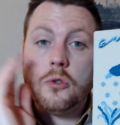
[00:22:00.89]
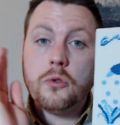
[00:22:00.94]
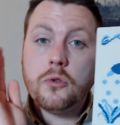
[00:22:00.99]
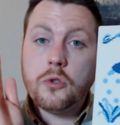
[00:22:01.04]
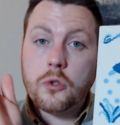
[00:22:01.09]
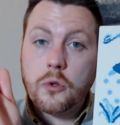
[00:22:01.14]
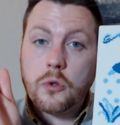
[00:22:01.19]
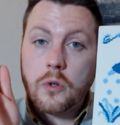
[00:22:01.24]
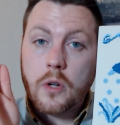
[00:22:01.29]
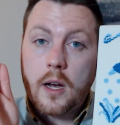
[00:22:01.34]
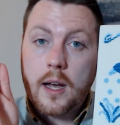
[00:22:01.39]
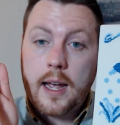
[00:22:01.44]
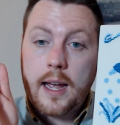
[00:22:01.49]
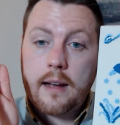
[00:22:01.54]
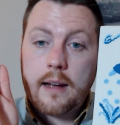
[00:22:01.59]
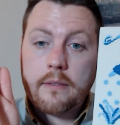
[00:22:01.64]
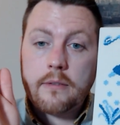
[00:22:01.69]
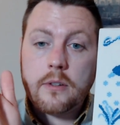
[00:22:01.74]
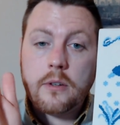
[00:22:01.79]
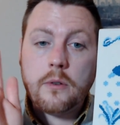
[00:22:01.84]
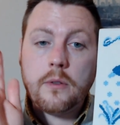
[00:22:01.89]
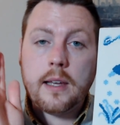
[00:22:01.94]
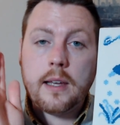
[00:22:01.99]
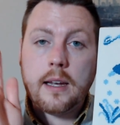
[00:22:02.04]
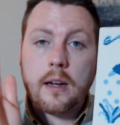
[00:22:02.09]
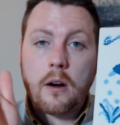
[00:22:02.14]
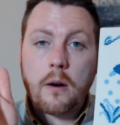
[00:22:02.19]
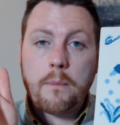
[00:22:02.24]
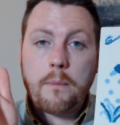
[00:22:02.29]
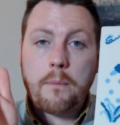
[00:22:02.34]
do not have to,
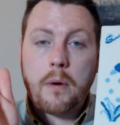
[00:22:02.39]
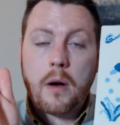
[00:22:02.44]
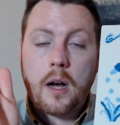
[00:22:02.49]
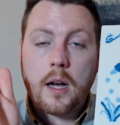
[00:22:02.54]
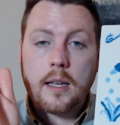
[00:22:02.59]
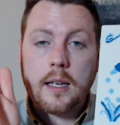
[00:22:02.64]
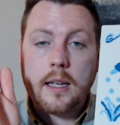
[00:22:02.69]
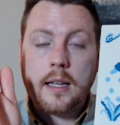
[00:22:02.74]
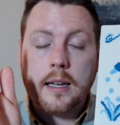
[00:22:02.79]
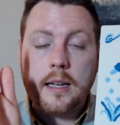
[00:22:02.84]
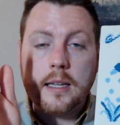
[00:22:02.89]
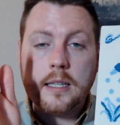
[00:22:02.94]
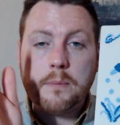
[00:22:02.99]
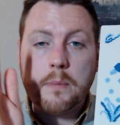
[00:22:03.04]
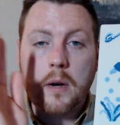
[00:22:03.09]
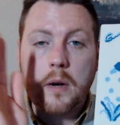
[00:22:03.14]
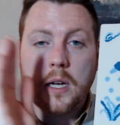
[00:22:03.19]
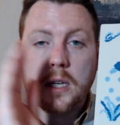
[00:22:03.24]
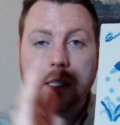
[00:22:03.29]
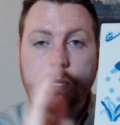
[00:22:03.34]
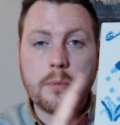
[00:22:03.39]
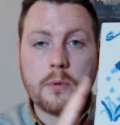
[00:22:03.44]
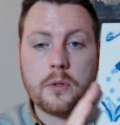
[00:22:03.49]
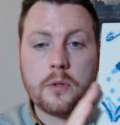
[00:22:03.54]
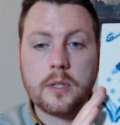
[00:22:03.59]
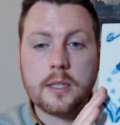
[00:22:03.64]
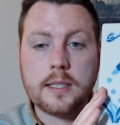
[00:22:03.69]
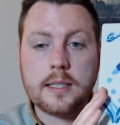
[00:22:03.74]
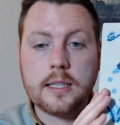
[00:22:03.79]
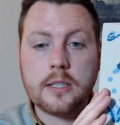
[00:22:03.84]
it is possible
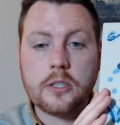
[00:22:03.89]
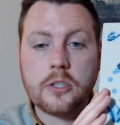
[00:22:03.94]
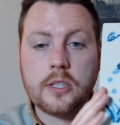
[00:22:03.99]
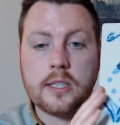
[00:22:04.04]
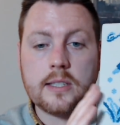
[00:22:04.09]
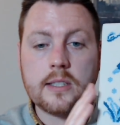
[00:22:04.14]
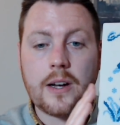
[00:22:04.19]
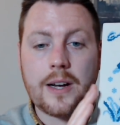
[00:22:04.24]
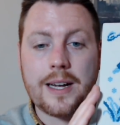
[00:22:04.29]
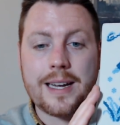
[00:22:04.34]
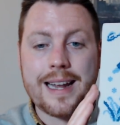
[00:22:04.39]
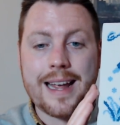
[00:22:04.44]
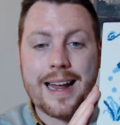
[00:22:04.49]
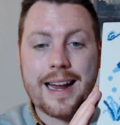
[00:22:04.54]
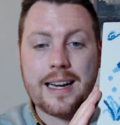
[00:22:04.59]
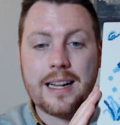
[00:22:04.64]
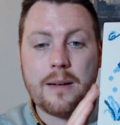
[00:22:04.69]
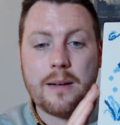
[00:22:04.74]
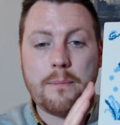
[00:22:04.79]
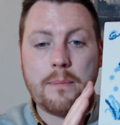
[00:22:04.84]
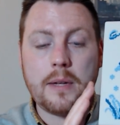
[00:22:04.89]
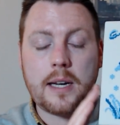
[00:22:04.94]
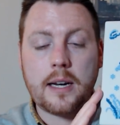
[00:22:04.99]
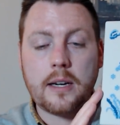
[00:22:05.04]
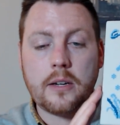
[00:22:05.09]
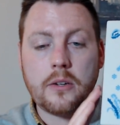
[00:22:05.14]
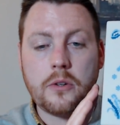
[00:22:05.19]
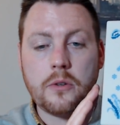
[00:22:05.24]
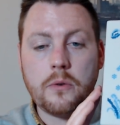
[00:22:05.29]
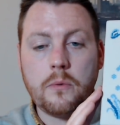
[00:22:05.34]
to stitch these on Aida, but I
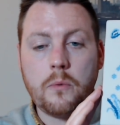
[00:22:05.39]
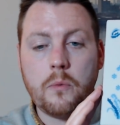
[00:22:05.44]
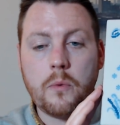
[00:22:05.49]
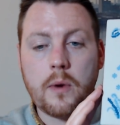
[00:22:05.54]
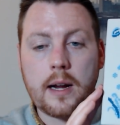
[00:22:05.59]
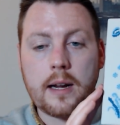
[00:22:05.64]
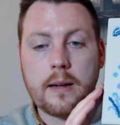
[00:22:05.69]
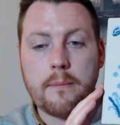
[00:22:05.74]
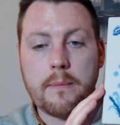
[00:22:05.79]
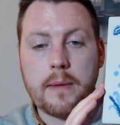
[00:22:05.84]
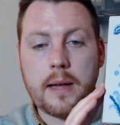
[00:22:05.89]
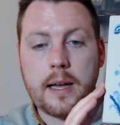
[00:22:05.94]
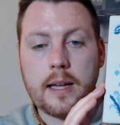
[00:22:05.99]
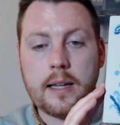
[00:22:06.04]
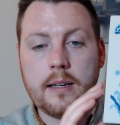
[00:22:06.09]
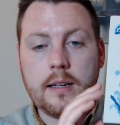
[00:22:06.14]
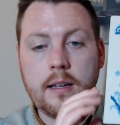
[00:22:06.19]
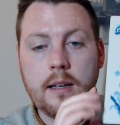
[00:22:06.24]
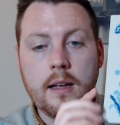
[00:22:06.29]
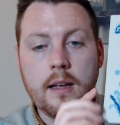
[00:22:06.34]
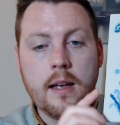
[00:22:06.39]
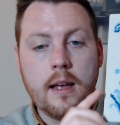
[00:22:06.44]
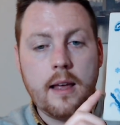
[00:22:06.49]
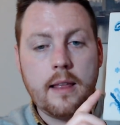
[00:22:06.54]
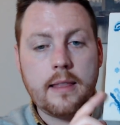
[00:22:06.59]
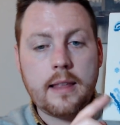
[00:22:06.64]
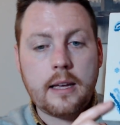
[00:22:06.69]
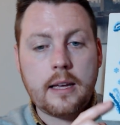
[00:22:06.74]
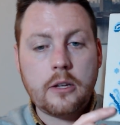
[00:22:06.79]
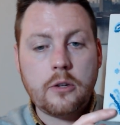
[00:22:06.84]
do recommend
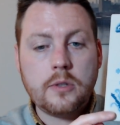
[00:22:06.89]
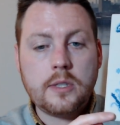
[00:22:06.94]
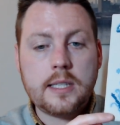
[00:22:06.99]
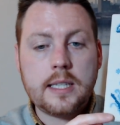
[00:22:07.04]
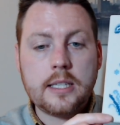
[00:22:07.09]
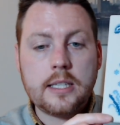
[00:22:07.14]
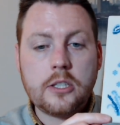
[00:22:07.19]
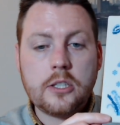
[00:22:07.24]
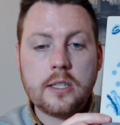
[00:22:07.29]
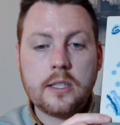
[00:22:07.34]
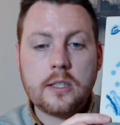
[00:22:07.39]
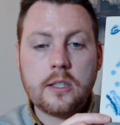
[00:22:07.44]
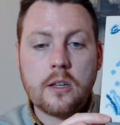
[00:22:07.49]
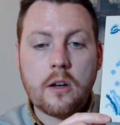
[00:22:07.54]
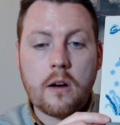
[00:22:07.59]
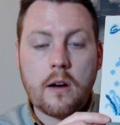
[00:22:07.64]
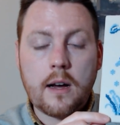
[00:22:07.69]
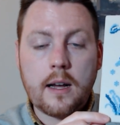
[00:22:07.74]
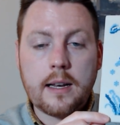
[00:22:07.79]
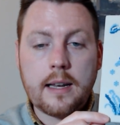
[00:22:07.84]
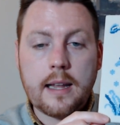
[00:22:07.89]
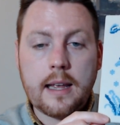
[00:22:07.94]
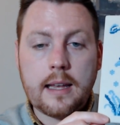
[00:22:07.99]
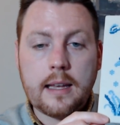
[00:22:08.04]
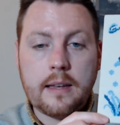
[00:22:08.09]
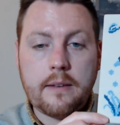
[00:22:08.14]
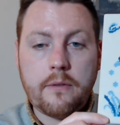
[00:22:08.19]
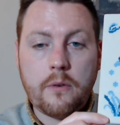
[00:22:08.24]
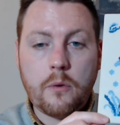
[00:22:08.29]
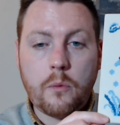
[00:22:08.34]
that you stitch this on
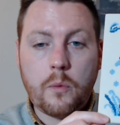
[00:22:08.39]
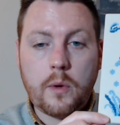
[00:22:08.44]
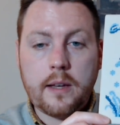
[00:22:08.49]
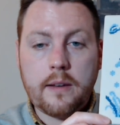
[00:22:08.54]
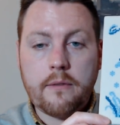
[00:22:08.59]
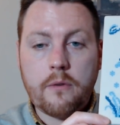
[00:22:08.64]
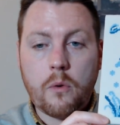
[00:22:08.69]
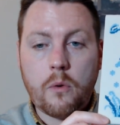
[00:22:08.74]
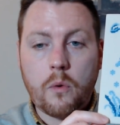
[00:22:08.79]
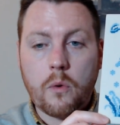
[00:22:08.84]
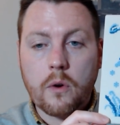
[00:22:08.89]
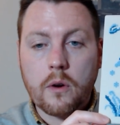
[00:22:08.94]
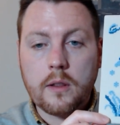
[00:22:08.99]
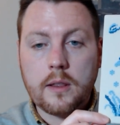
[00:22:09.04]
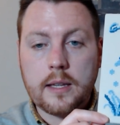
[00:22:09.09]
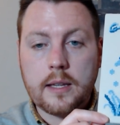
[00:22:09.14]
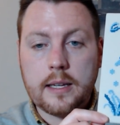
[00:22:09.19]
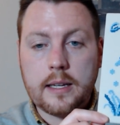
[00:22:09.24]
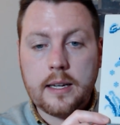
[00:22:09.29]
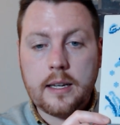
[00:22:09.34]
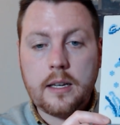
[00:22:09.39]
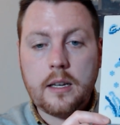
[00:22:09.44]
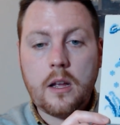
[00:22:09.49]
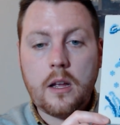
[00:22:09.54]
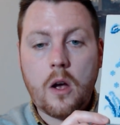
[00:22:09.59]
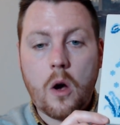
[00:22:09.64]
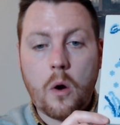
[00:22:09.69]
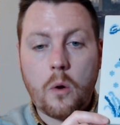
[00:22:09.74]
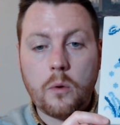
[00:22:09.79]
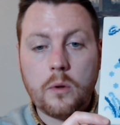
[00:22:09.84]
even weave or linen,
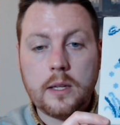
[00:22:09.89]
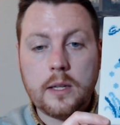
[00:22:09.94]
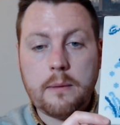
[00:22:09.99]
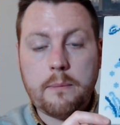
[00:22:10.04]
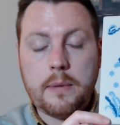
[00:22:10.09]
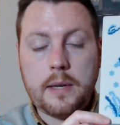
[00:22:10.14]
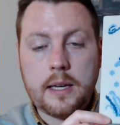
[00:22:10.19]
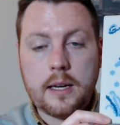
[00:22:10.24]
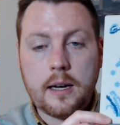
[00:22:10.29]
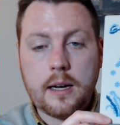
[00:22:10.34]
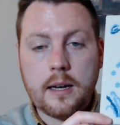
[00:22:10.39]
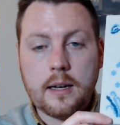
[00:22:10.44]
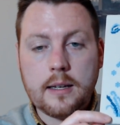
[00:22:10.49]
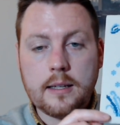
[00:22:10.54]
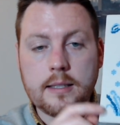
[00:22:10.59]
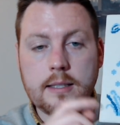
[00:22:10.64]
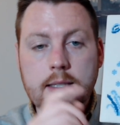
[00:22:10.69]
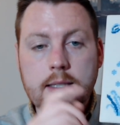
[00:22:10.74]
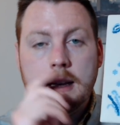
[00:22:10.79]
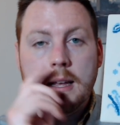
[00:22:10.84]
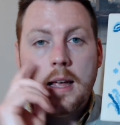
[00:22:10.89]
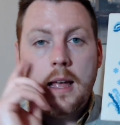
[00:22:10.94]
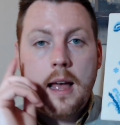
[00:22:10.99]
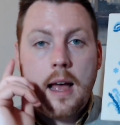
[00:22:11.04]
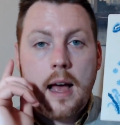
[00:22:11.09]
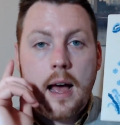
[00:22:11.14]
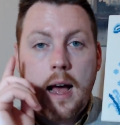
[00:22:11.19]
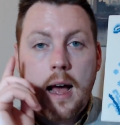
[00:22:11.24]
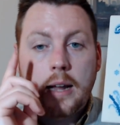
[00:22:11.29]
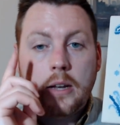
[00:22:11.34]
only because
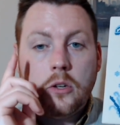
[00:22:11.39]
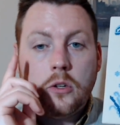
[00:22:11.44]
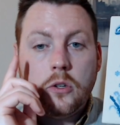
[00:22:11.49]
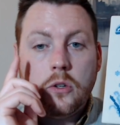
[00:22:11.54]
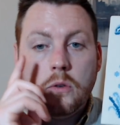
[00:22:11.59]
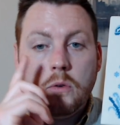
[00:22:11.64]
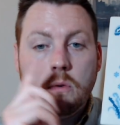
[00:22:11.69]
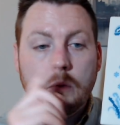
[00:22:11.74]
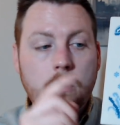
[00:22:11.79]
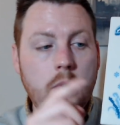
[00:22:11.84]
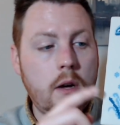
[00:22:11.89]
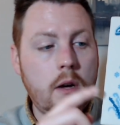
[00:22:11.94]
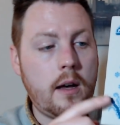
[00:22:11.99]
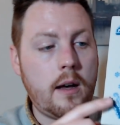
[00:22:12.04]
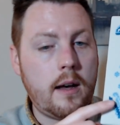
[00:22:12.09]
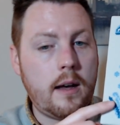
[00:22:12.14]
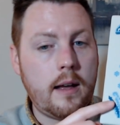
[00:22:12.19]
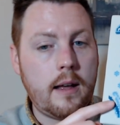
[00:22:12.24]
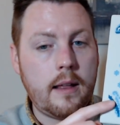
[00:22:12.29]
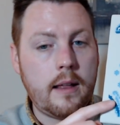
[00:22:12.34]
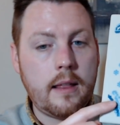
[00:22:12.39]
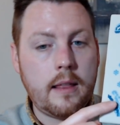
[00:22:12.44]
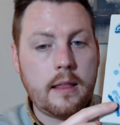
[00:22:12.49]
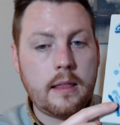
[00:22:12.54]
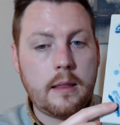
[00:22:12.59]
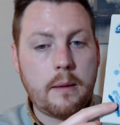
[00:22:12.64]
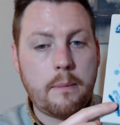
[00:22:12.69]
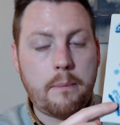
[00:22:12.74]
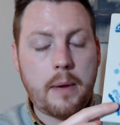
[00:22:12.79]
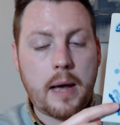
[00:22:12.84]
I do,
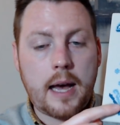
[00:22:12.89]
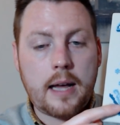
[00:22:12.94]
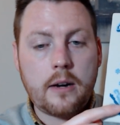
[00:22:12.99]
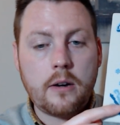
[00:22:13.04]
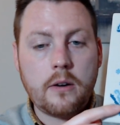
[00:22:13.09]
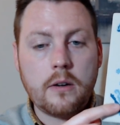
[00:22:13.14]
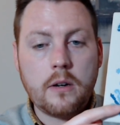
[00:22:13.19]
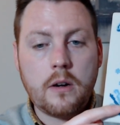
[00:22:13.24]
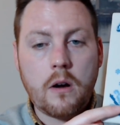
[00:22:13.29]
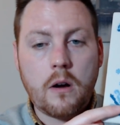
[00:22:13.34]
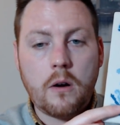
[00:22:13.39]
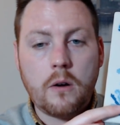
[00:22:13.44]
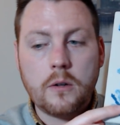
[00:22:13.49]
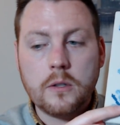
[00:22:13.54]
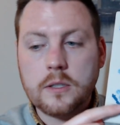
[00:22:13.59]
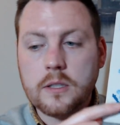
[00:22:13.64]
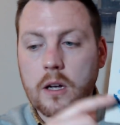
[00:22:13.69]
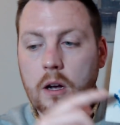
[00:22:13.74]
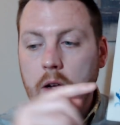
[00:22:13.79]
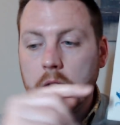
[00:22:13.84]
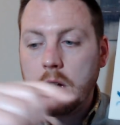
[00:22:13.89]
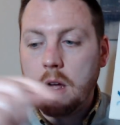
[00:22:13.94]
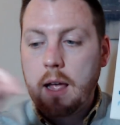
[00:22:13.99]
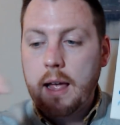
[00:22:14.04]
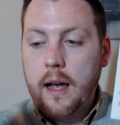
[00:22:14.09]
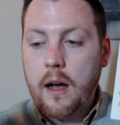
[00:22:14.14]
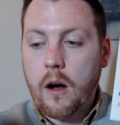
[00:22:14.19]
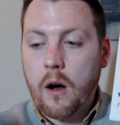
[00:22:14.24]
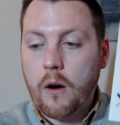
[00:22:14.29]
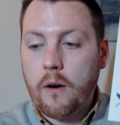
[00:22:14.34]
the pattern calls on,
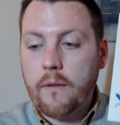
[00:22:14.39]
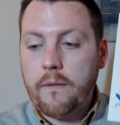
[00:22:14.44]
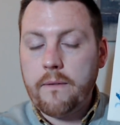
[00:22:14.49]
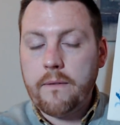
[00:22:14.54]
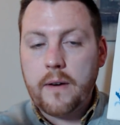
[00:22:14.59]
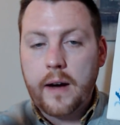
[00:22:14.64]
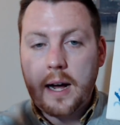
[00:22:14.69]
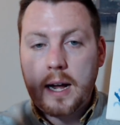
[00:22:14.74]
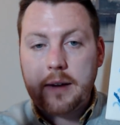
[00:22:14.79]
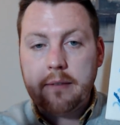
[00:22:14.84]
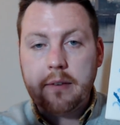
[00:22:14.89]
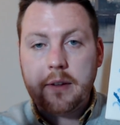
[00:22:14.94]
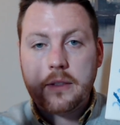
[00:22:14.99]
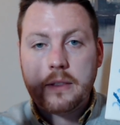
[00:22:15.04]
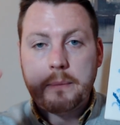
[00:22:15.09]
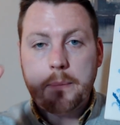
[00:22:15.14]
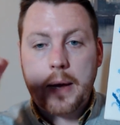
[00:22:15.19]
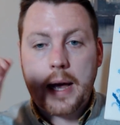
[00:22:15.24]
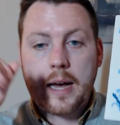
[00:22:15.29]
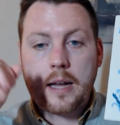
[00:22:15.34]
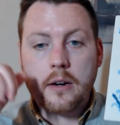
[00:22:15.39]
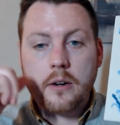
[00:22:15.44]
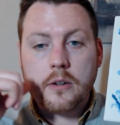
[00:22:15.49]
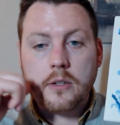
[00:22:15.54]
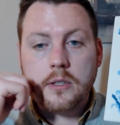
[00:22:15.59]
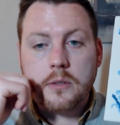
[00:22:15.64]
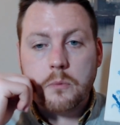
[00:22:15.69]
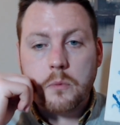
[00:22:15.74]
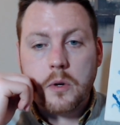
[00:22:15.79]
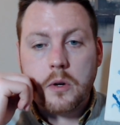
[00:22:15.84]
all 5 of the
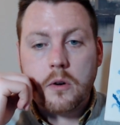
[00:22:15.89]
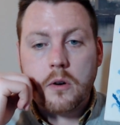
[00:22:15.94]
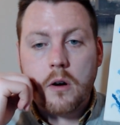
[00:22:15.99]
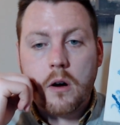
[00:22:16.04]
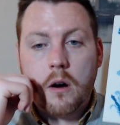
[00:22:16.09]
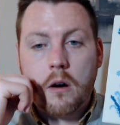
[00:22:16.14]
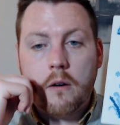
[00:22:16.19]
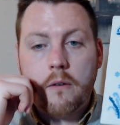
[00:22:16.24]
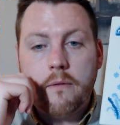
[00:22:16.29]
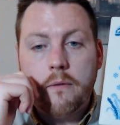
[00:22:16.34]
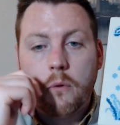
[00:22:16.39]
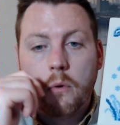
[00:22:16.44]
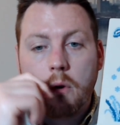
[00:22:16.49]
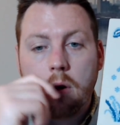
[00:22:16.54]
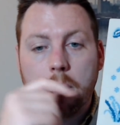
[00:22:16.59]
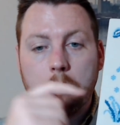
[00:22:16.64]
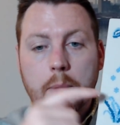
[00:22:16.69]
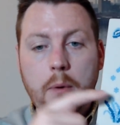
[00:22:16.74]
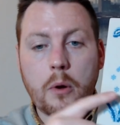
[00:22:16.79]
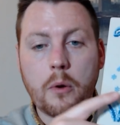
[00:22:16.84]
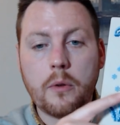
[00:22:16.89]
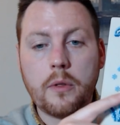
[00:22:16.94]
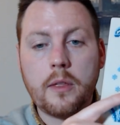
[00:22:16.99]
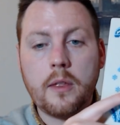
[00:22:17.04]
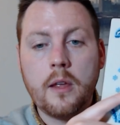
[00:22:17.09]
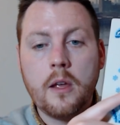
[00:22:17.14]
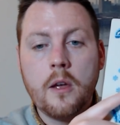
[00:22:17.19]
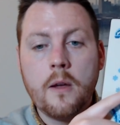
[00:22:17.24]
patterns will call for both